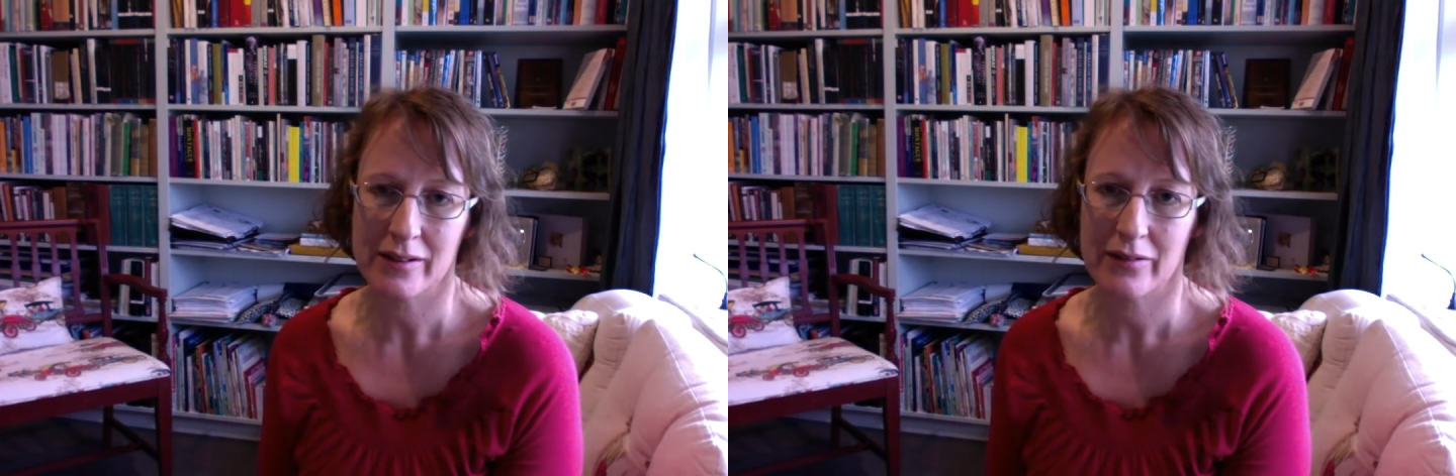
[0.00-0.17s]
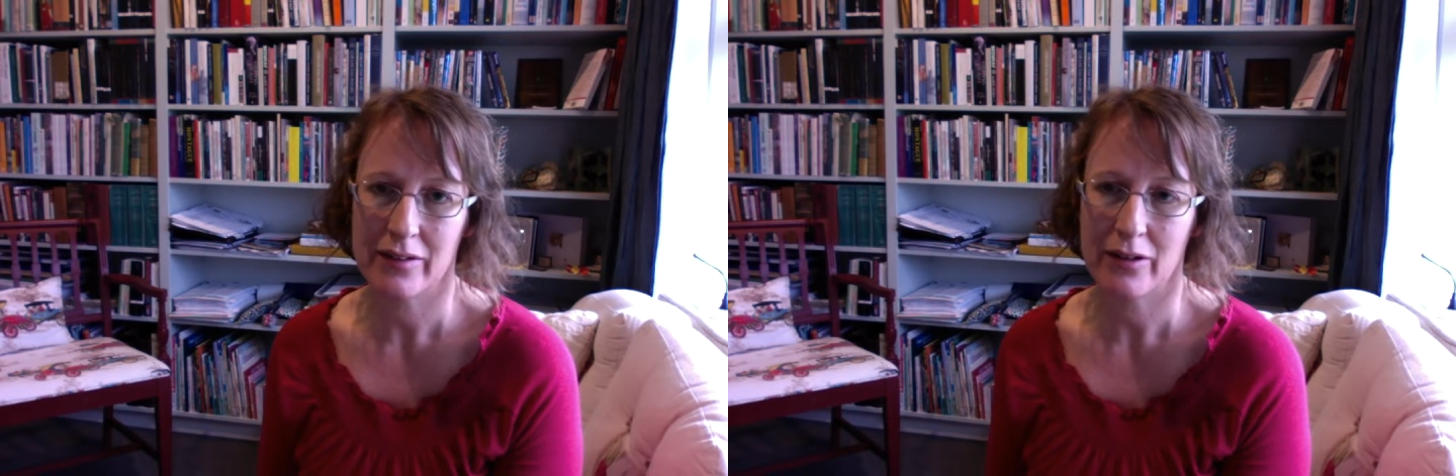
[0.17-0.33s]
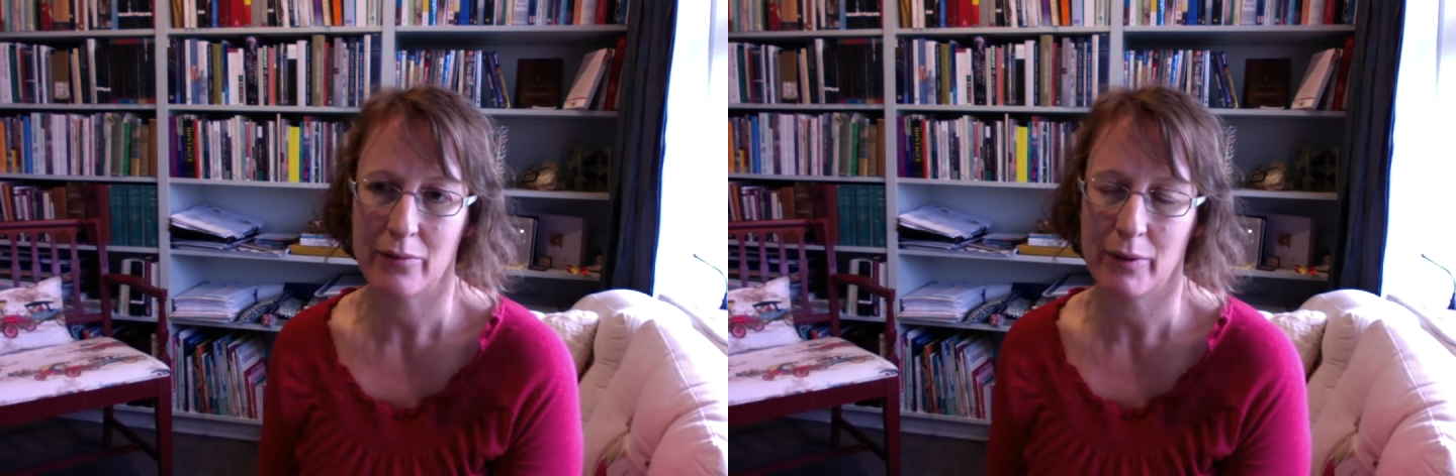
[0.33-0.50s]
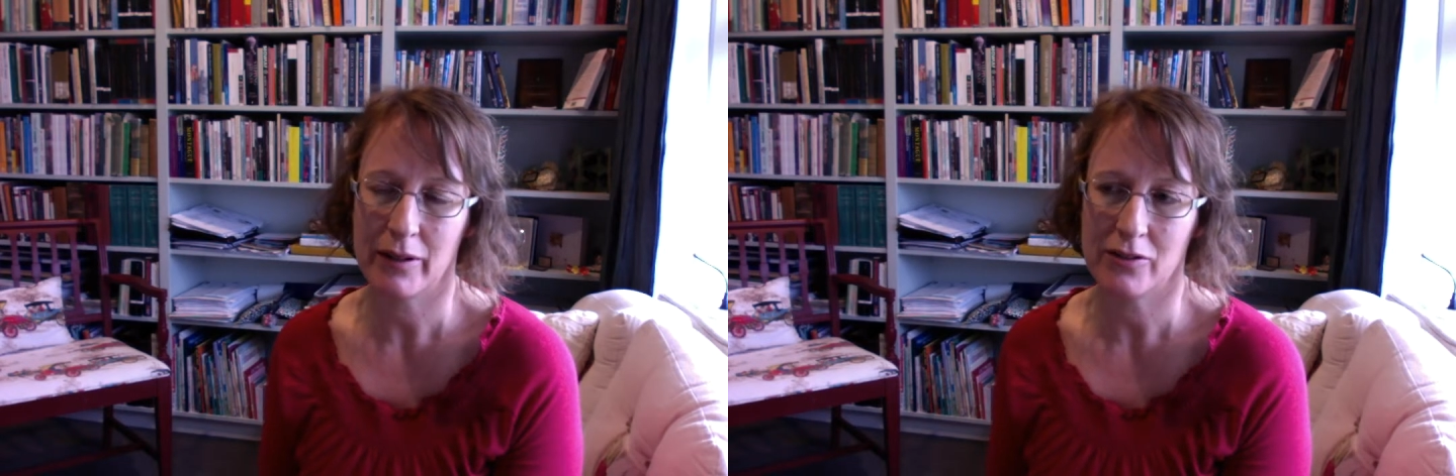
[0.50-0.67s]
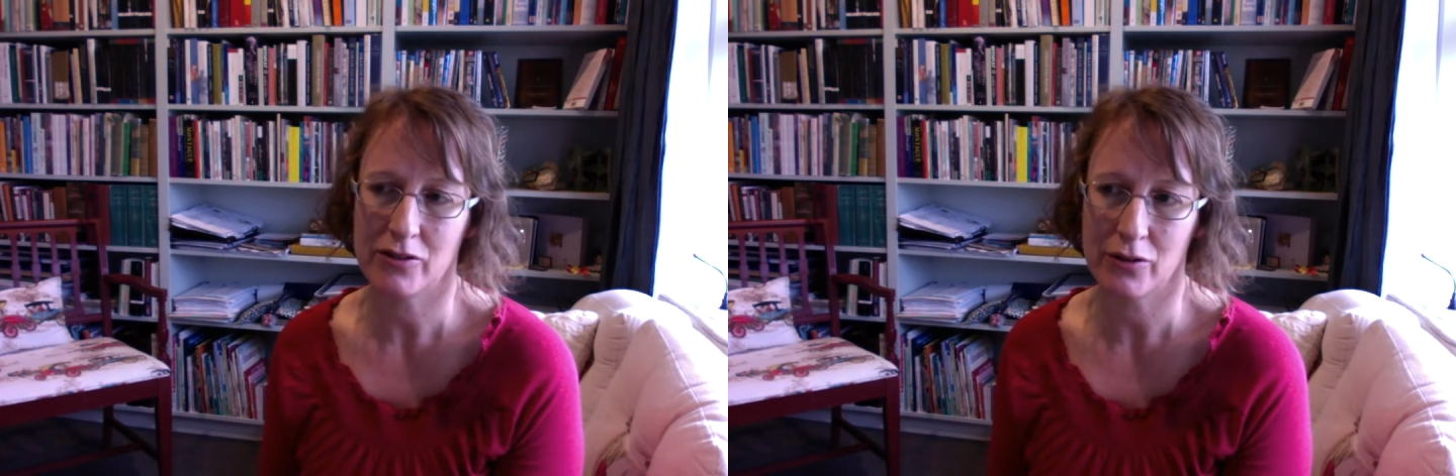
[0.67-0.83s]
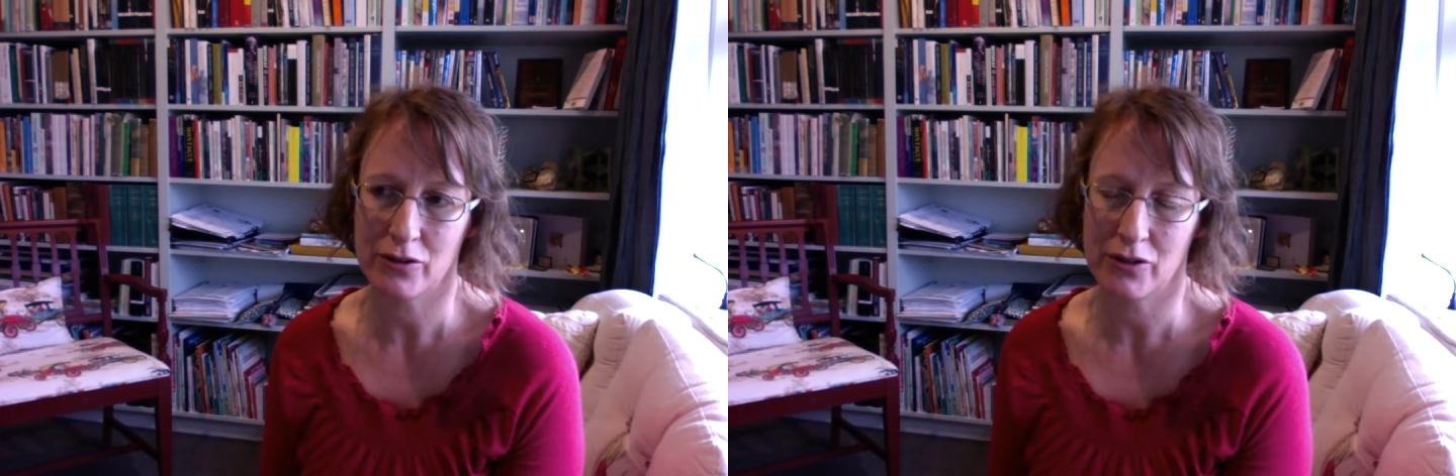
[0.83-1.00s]
They'll be
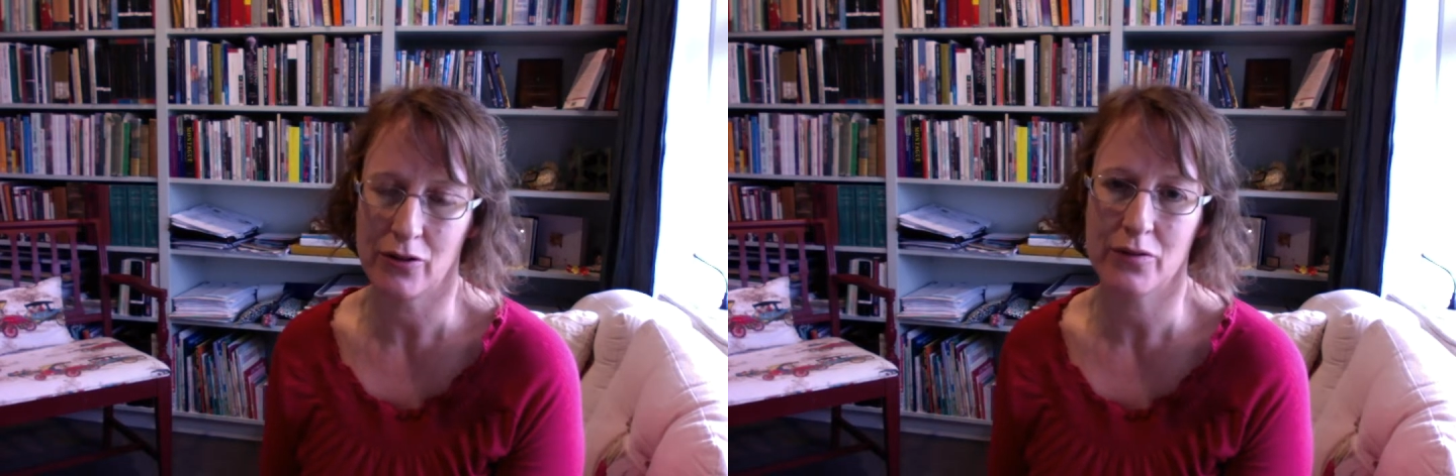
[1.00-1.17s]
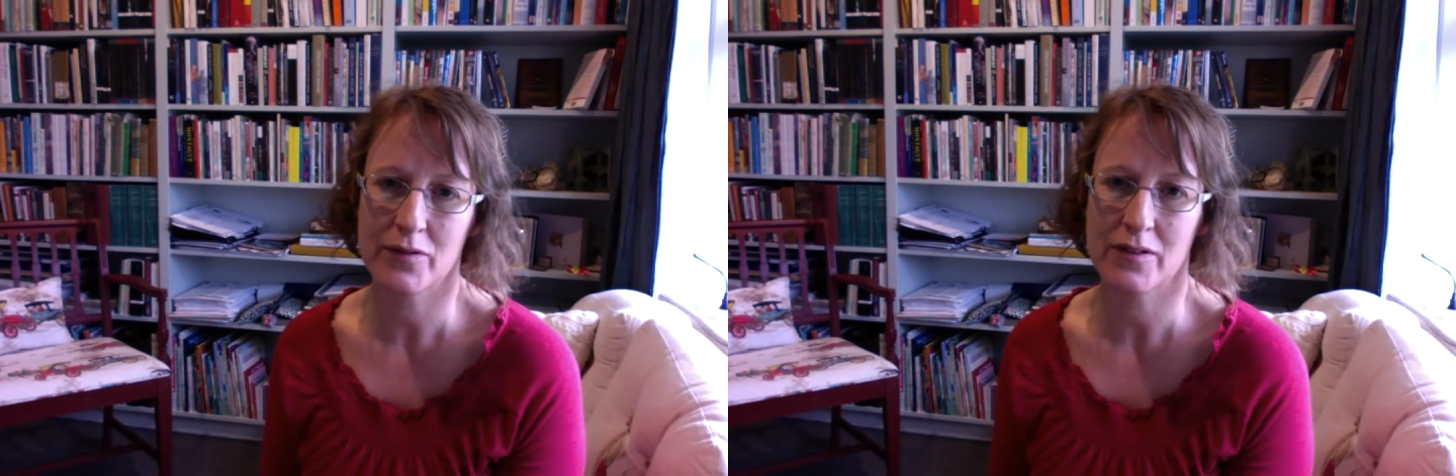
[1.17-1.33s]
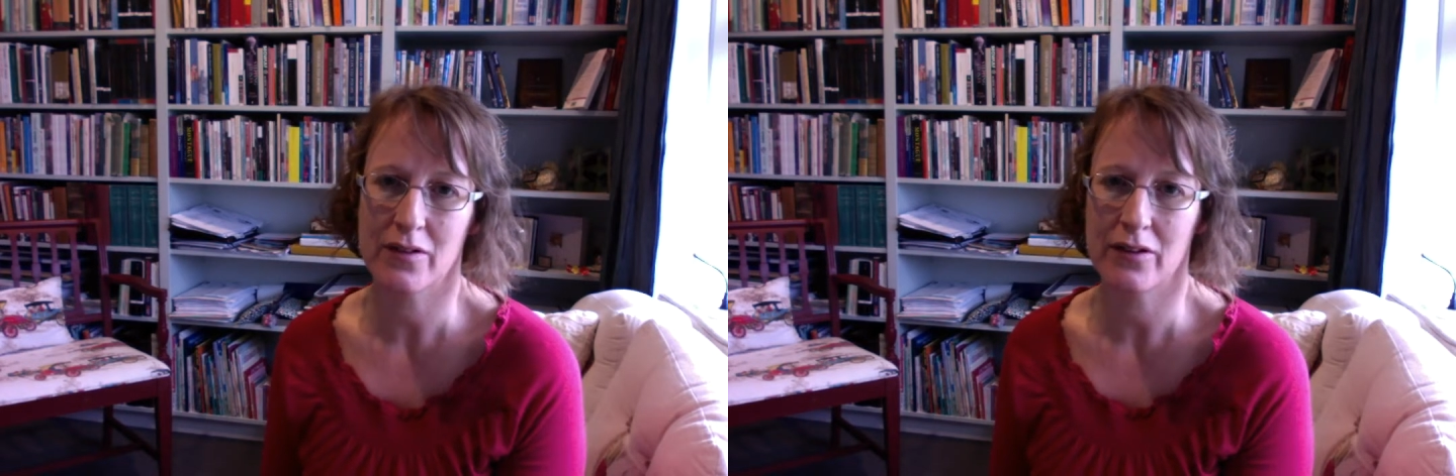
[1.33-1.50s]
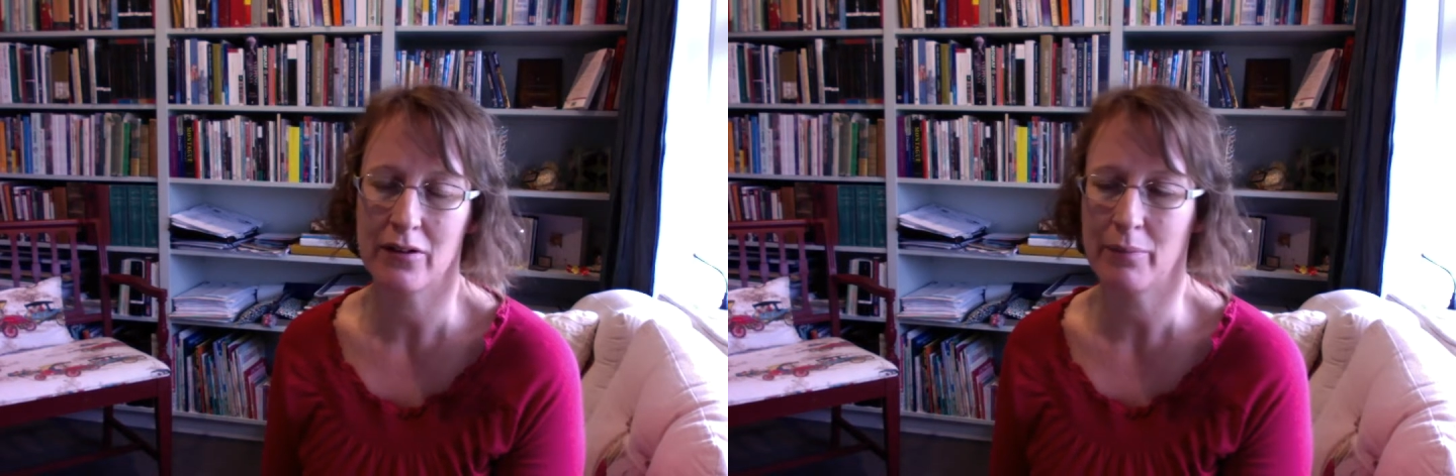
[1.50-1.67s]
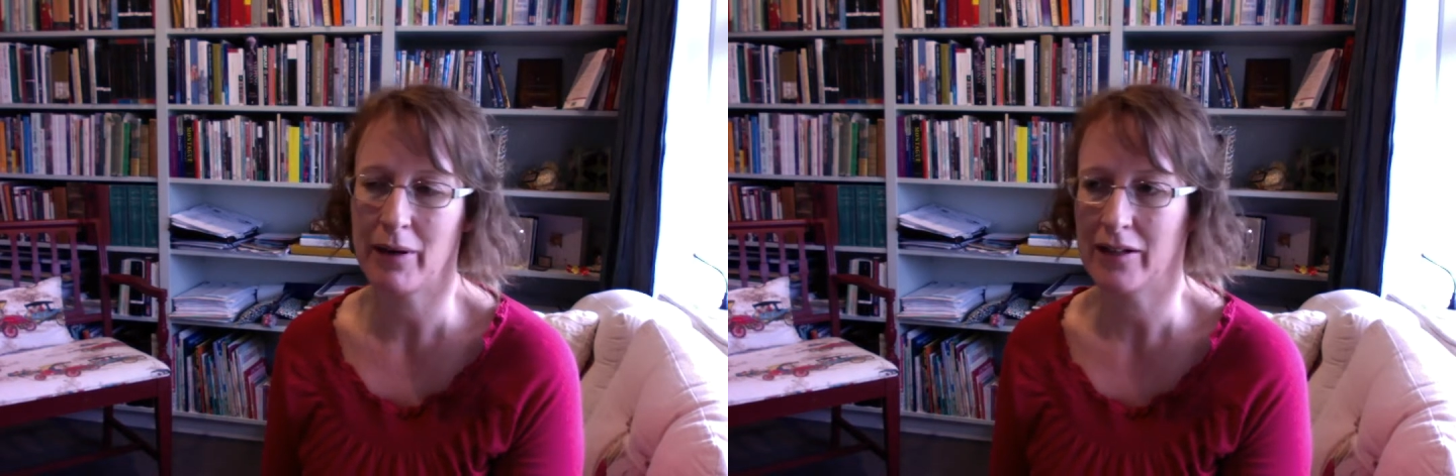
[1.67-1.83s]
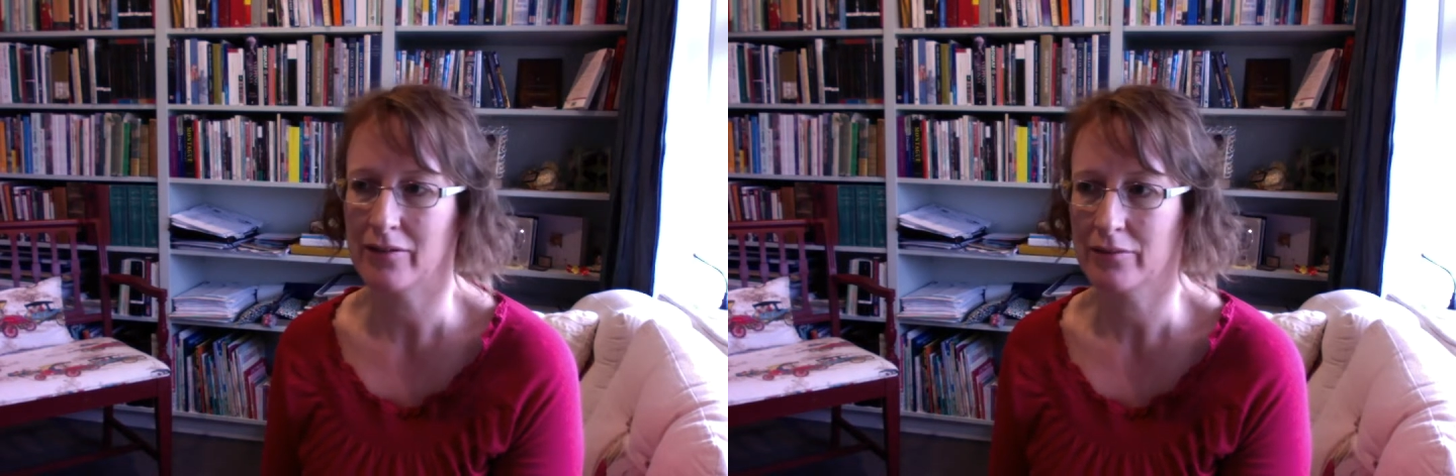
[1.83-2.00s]
2-tooth, so they're
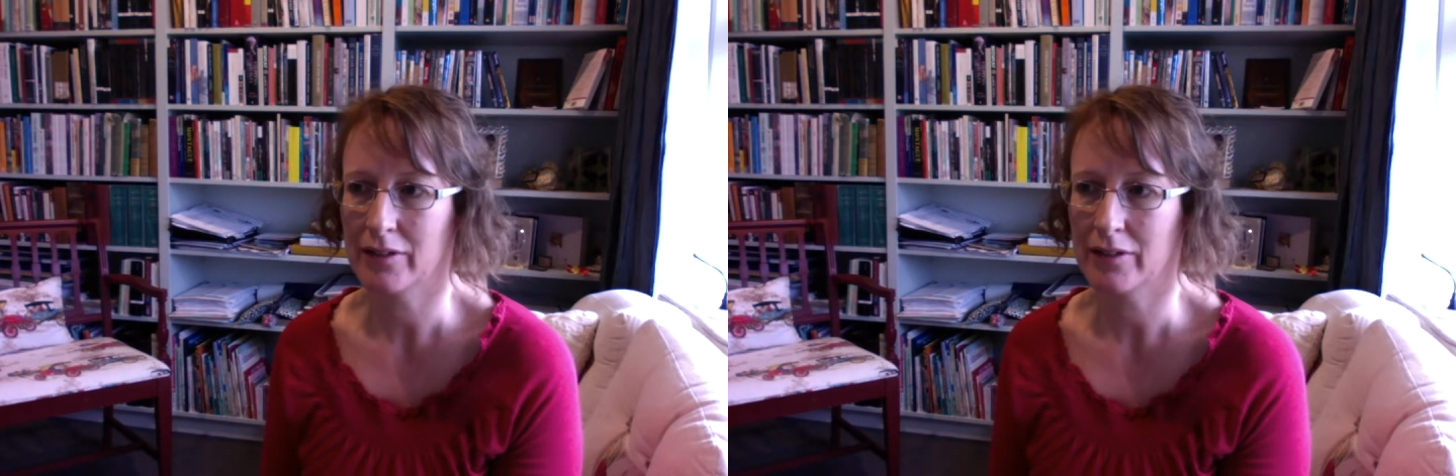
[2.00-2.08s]
about